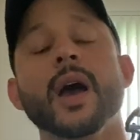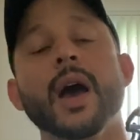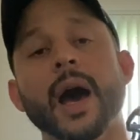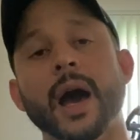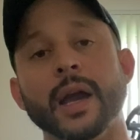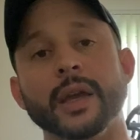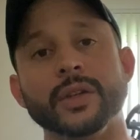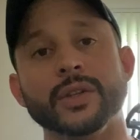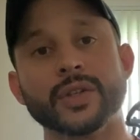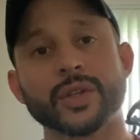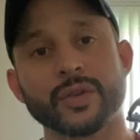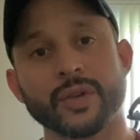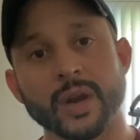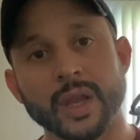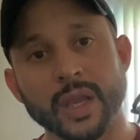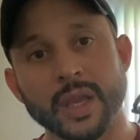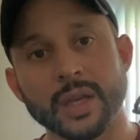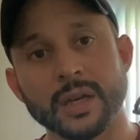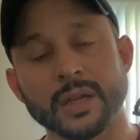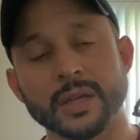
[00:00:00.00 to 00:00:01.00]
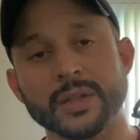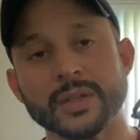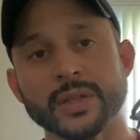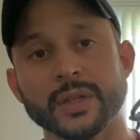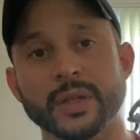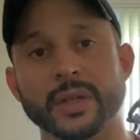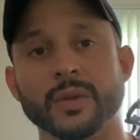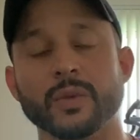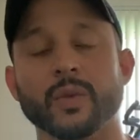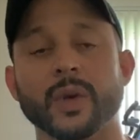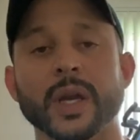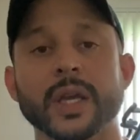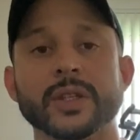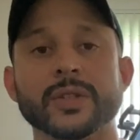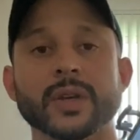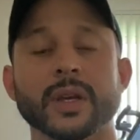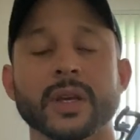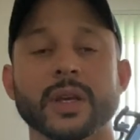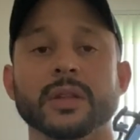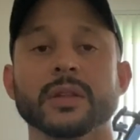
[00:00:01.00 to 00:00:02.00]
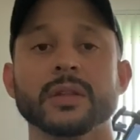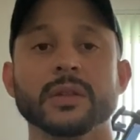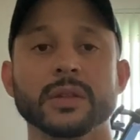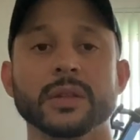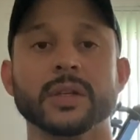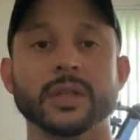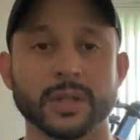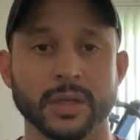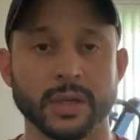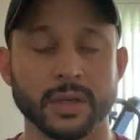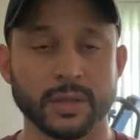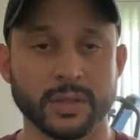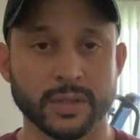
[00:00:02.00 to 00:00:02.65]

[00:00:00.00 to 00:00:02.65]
I train a certain way so I can look